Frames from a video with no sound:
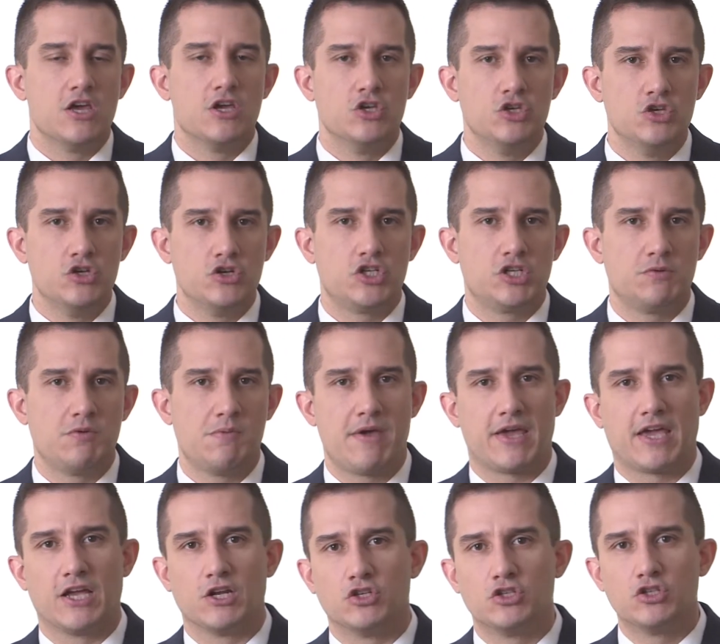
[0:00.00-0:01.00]
you should be
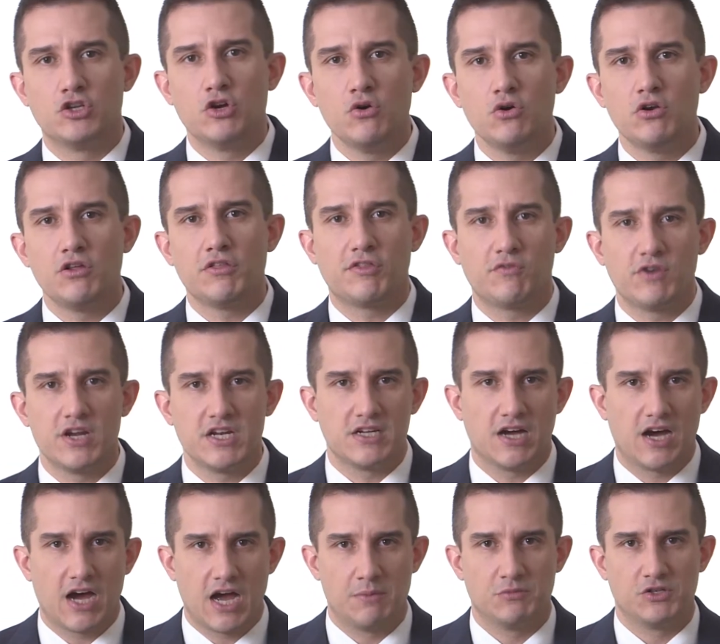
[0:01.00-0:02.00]
making 2 to 3
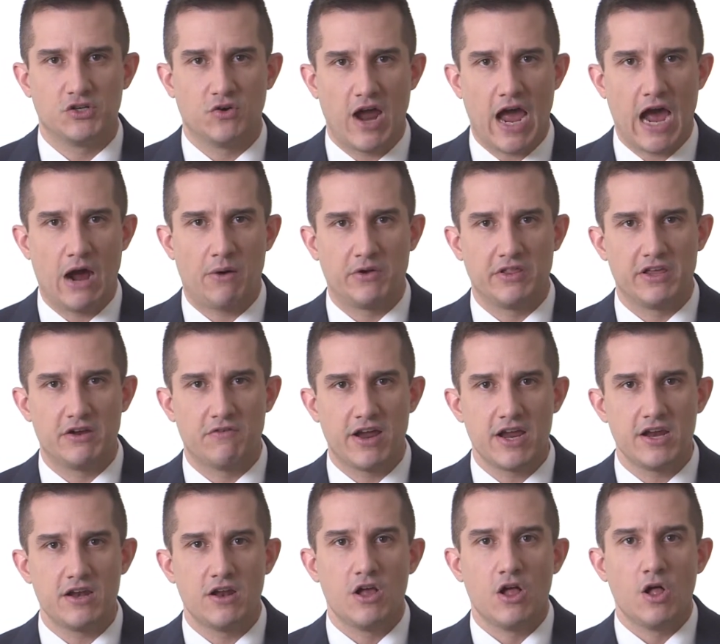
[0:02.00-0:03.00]
times your hourly
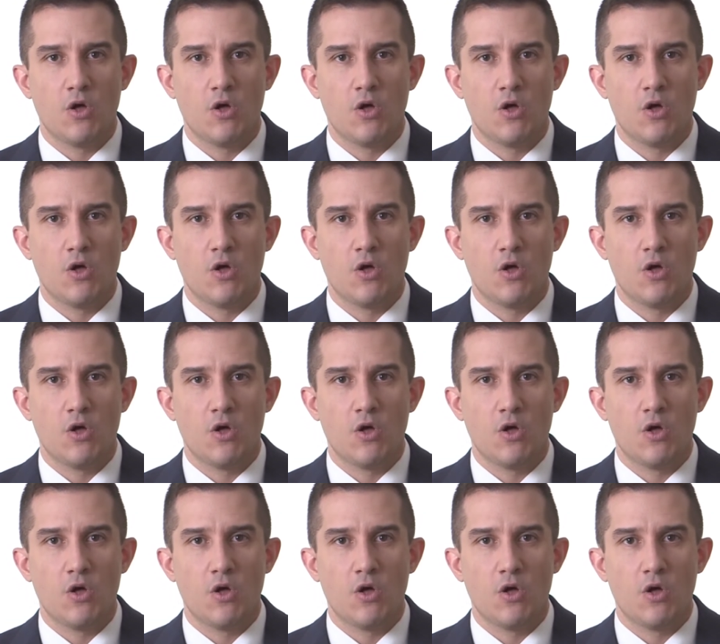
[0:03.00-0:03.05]
rate